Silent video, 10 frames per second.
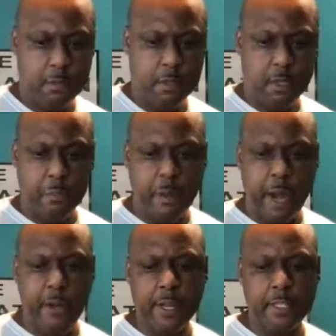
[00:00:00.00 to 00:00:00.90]

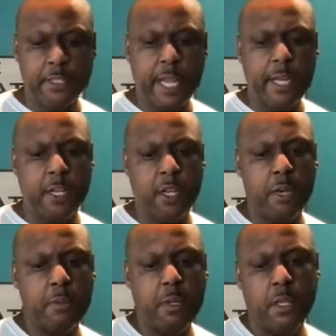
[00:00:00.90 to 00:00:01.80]
comparing and standing
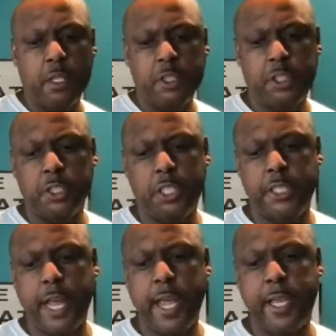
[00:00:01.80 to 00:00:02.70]
up to
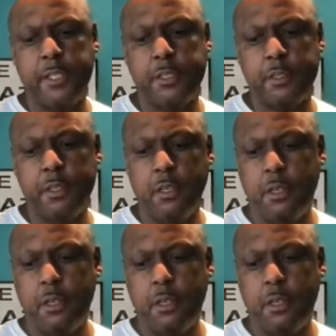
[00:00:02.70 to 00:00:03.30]
today's